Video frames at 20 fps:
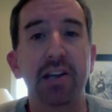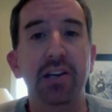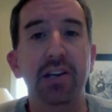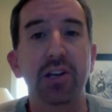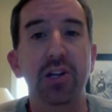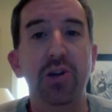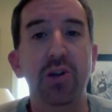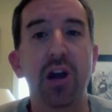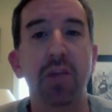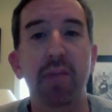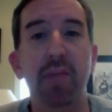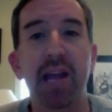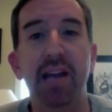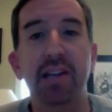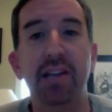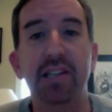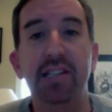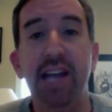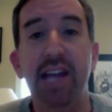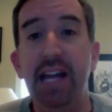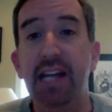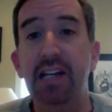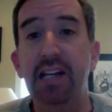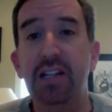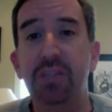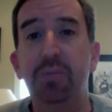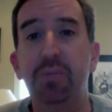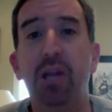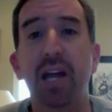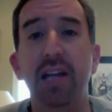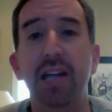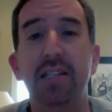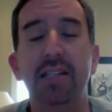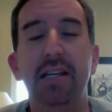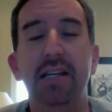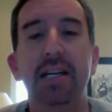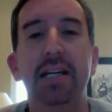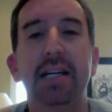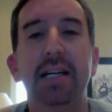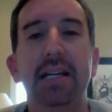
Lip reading: and a new young man has taken his place.